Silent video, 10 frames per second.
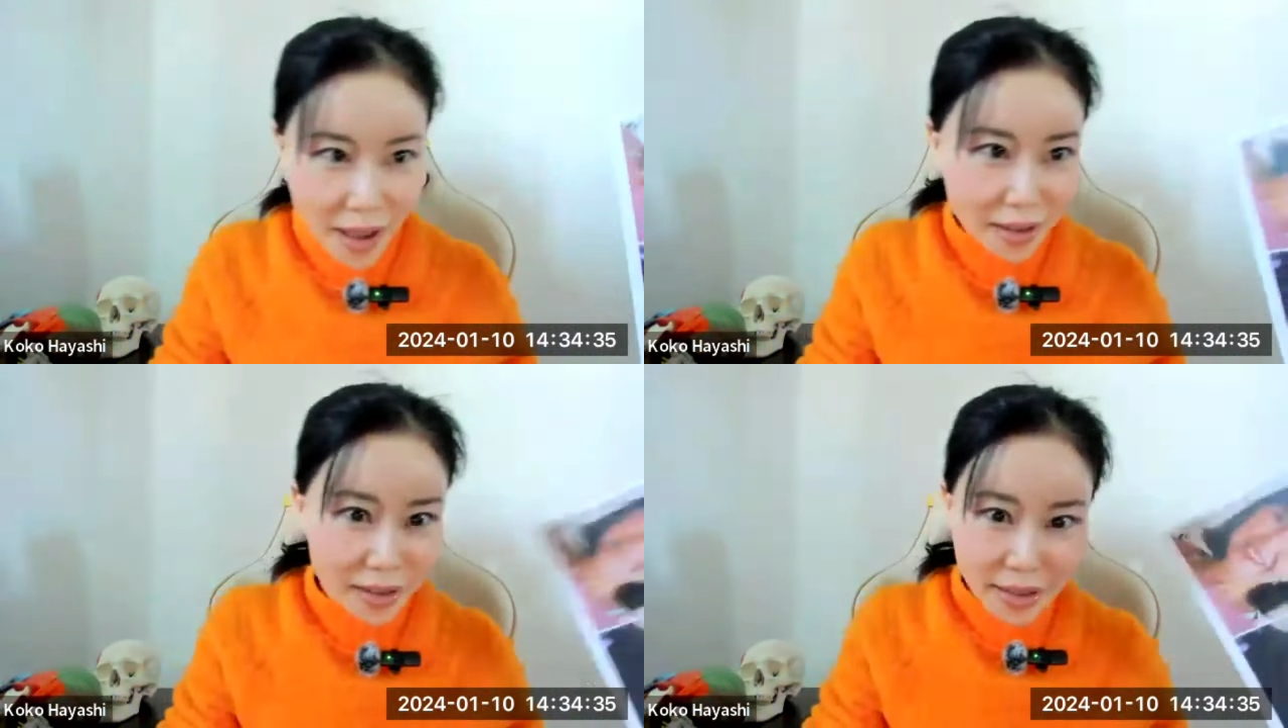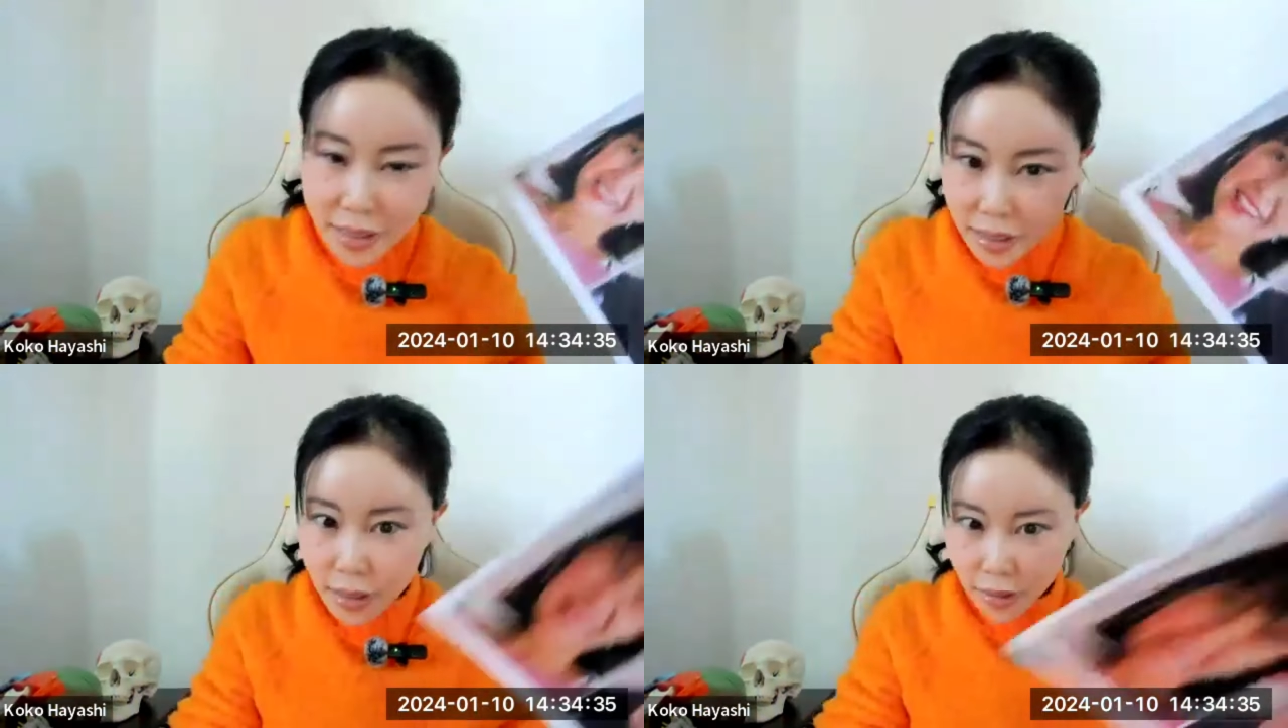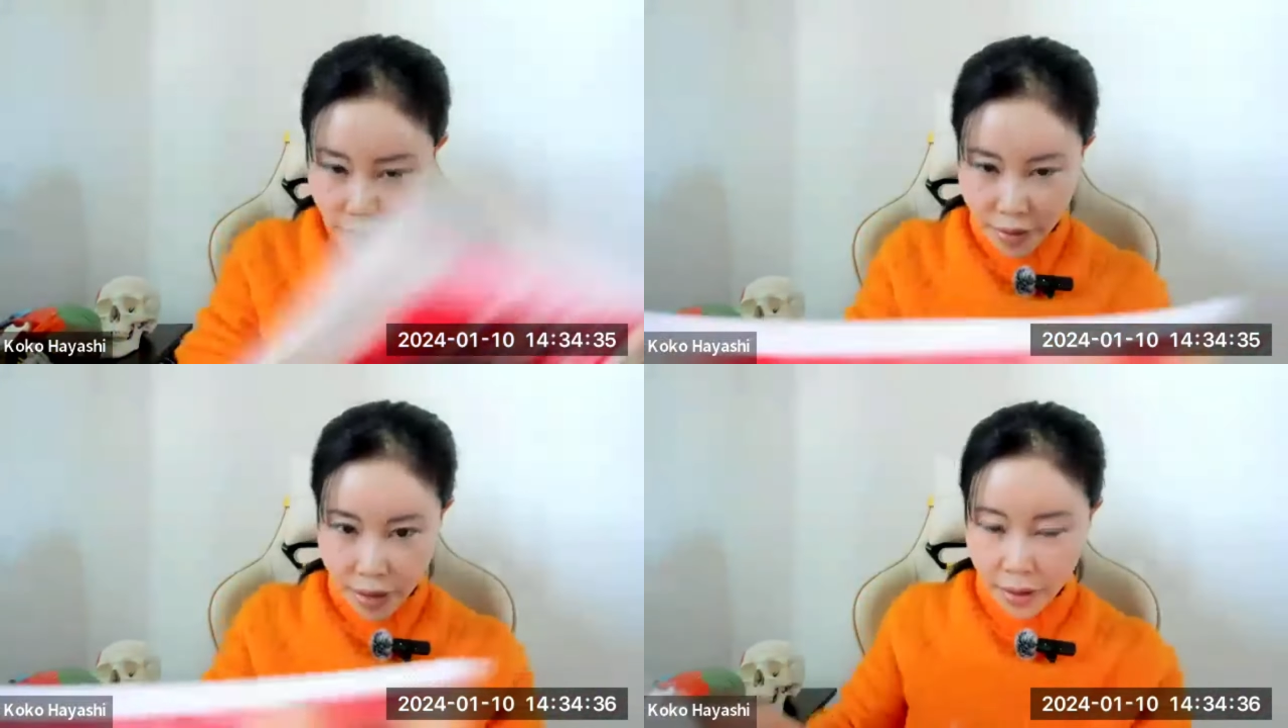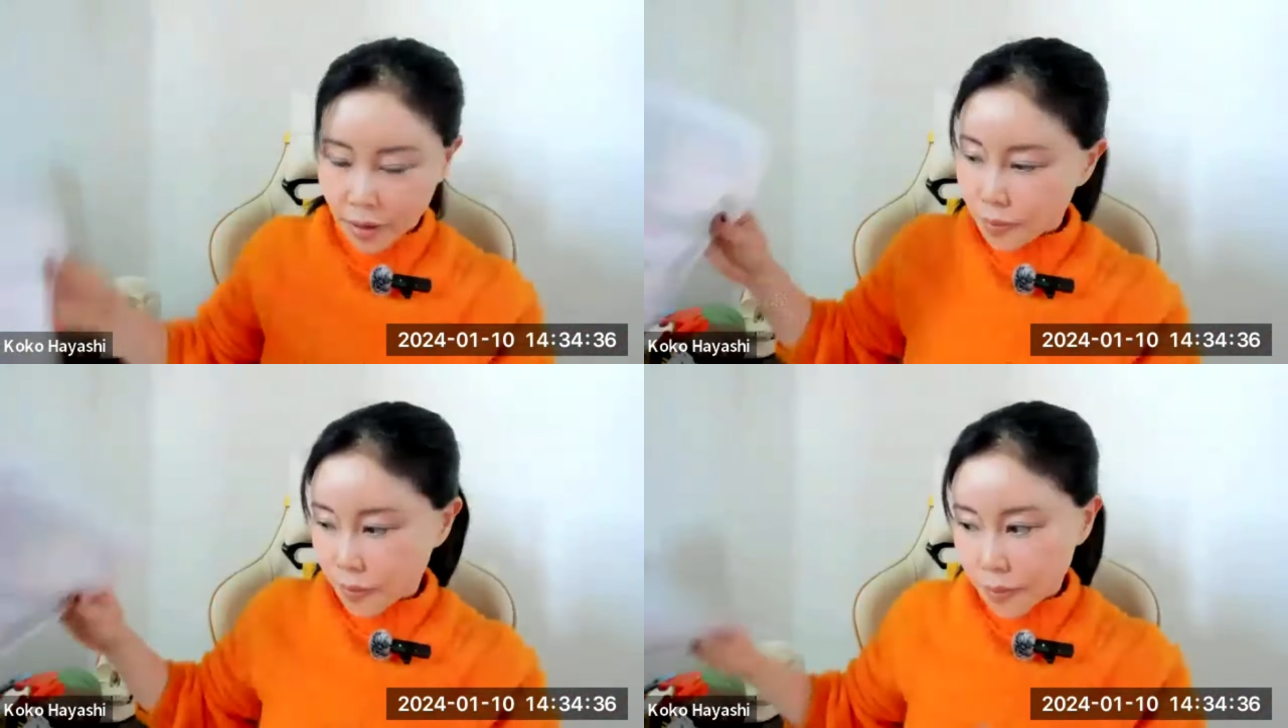fact, this is a good thing.
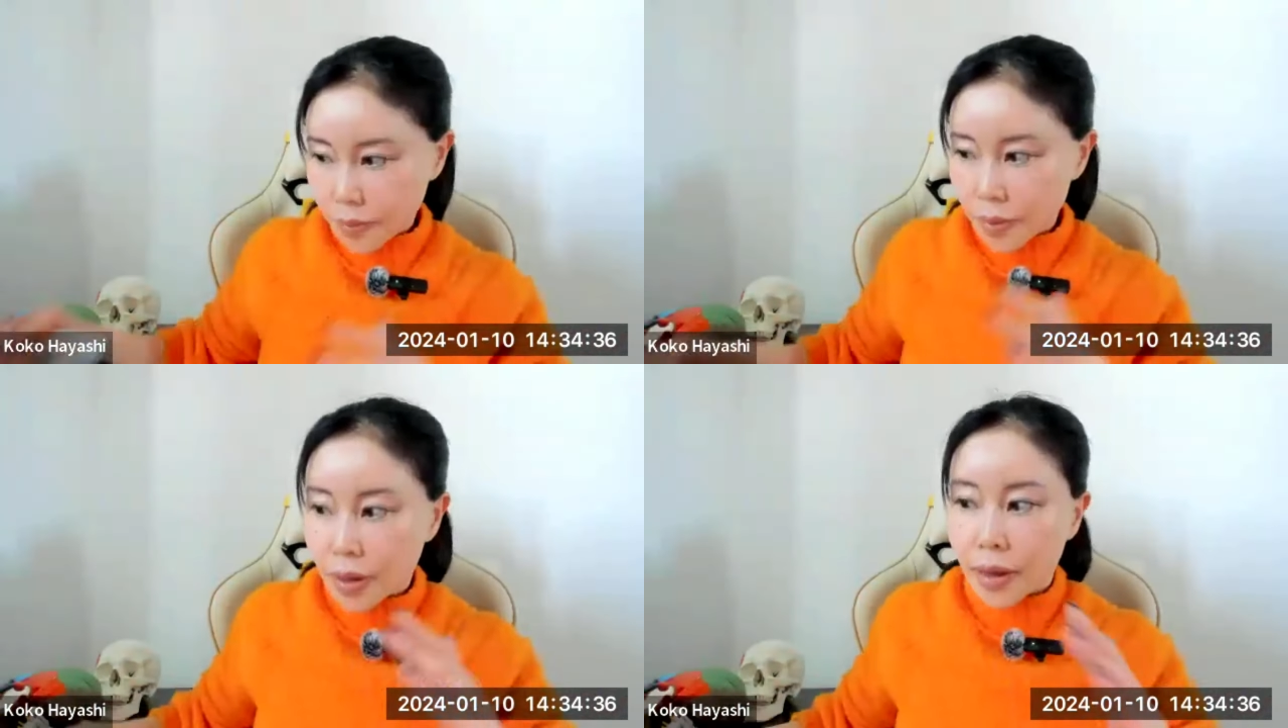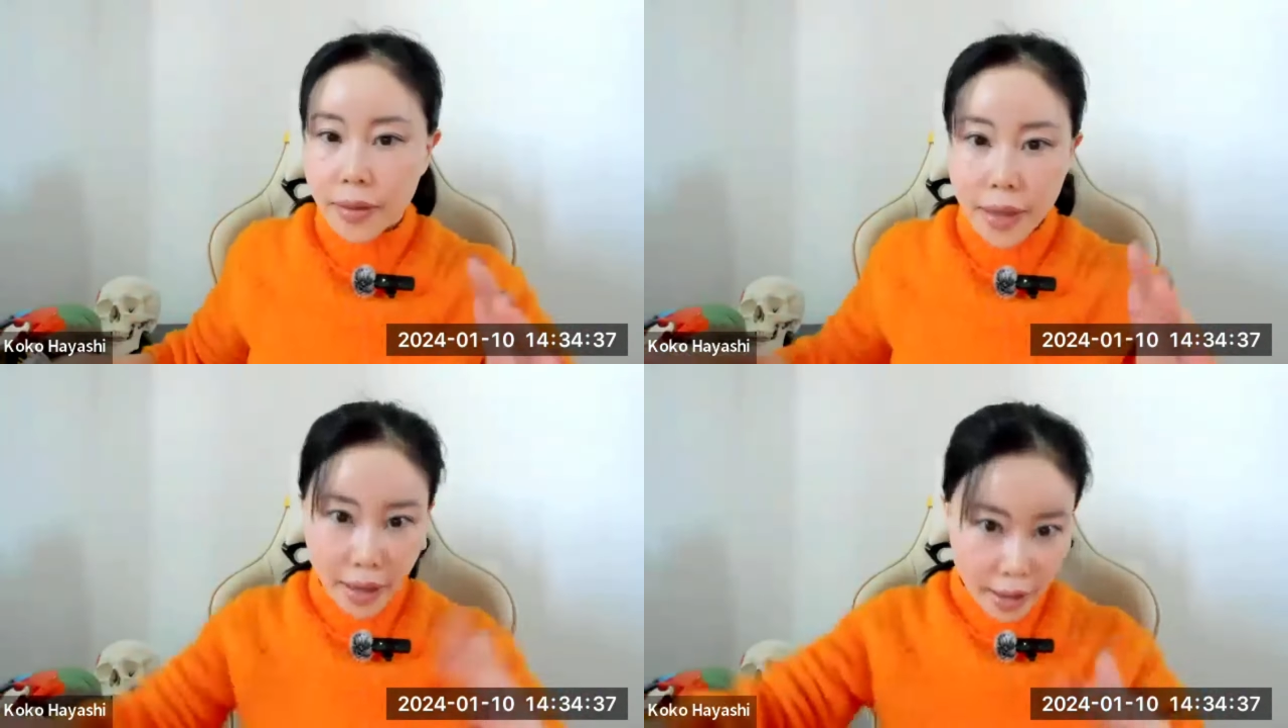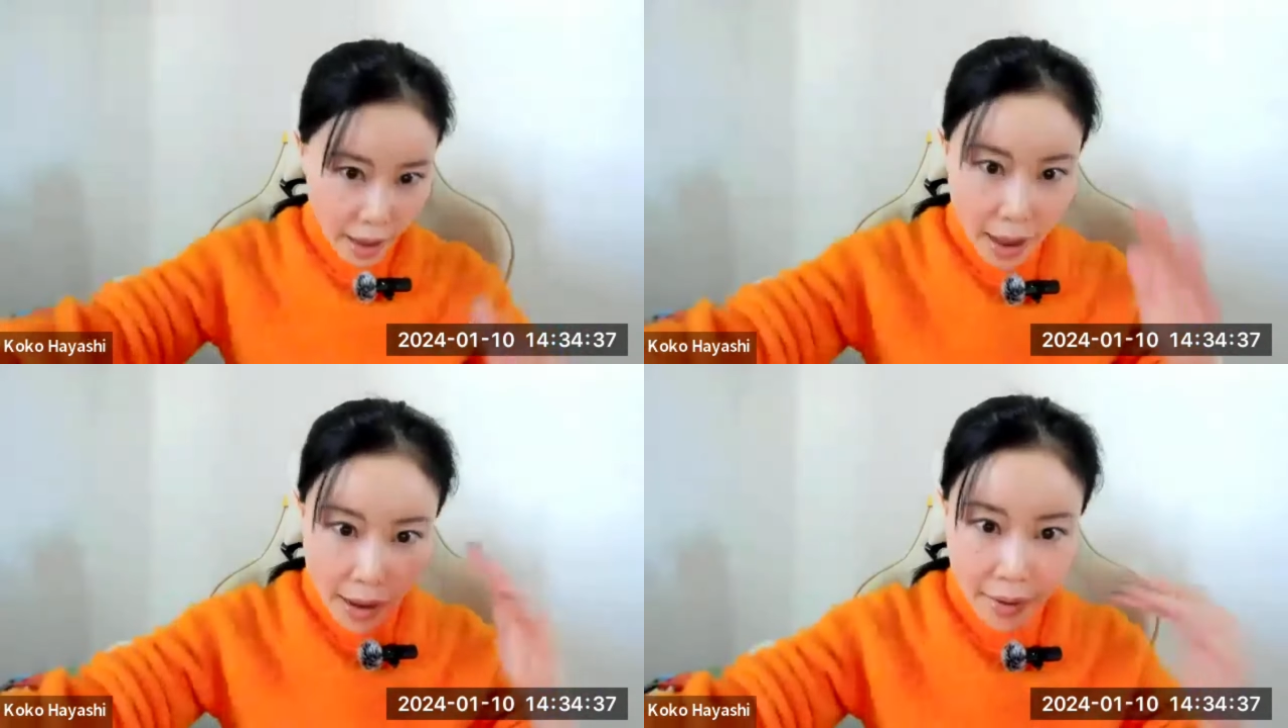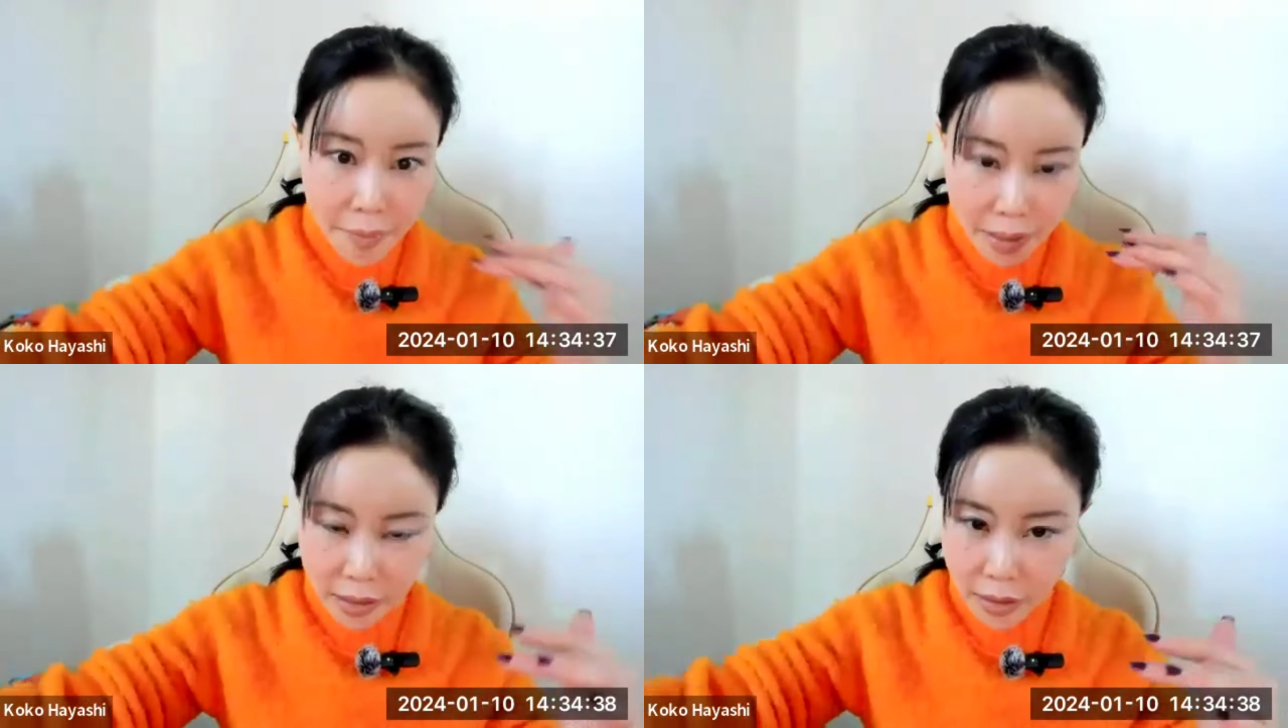The eye
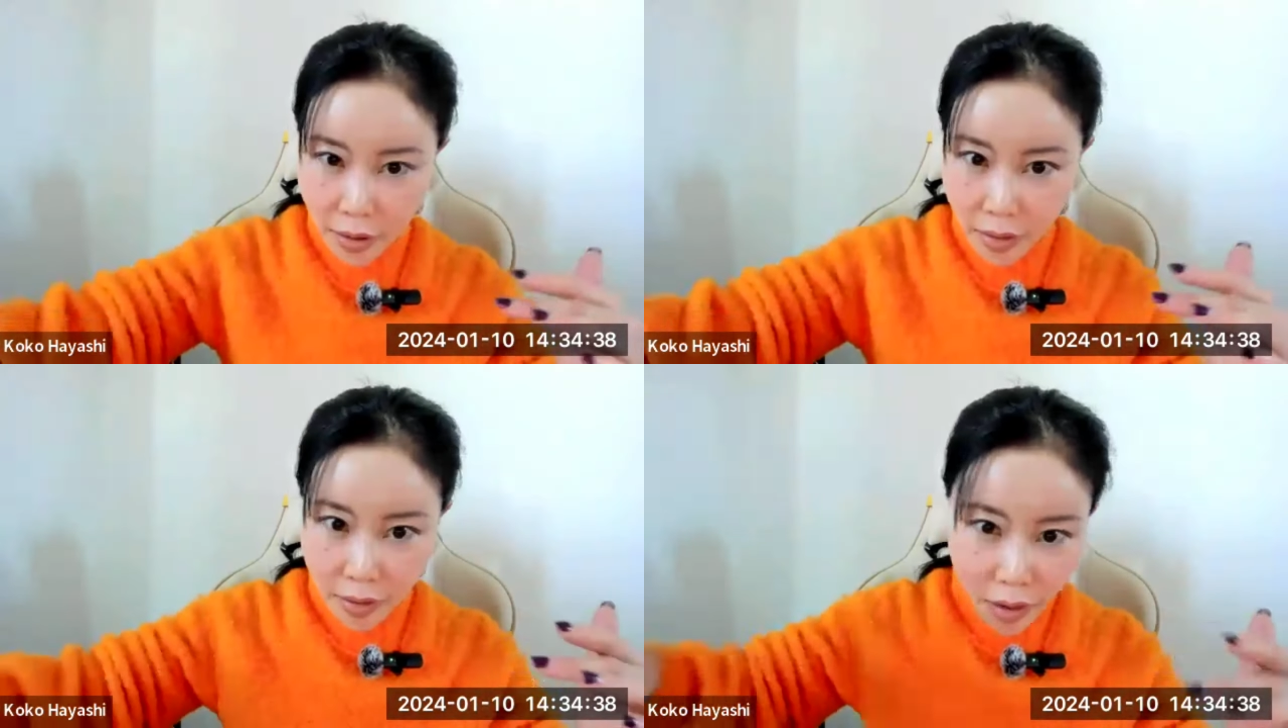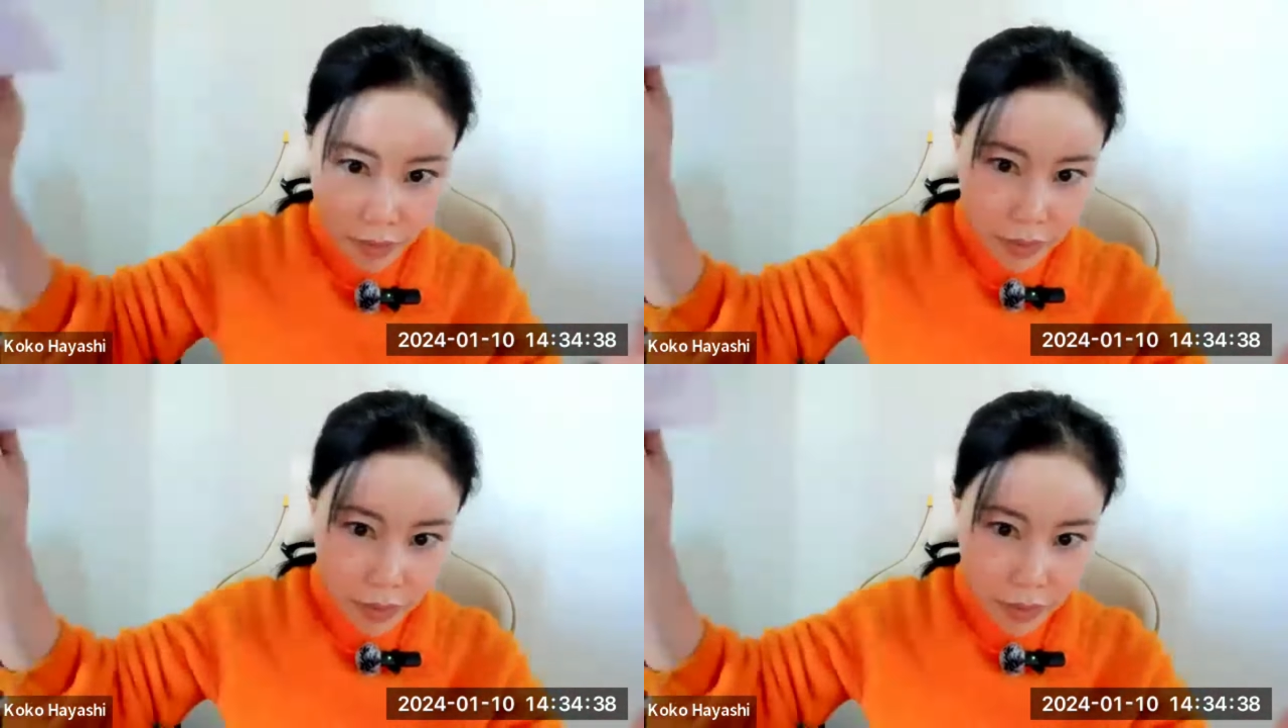muscle,